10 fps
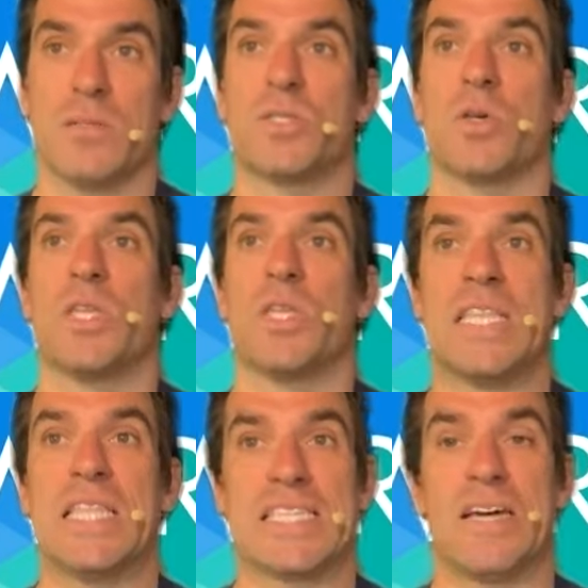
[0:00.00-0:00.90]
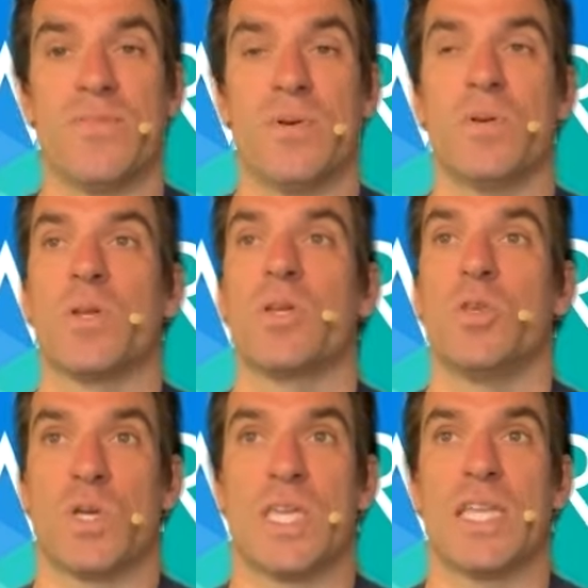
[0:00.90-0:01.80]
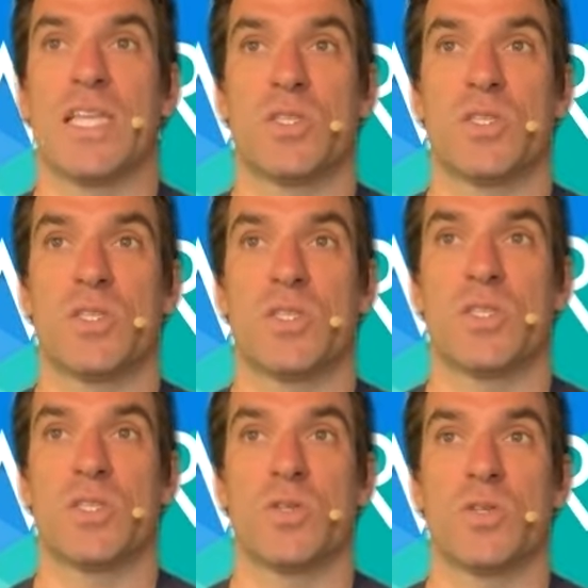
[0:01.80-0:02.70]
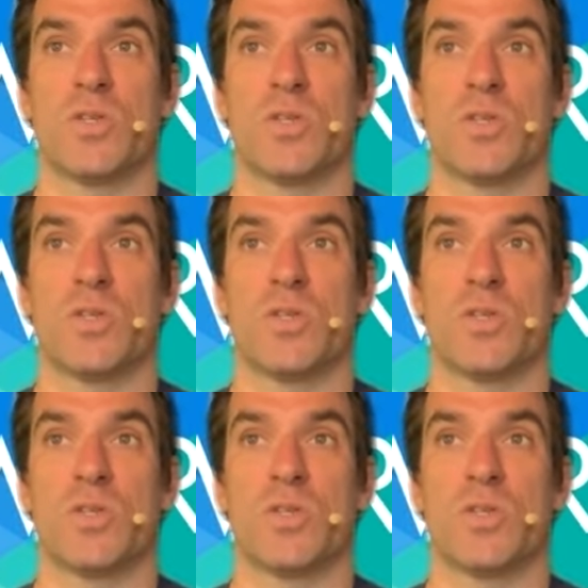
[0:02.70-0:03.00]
So the next effort, you can get into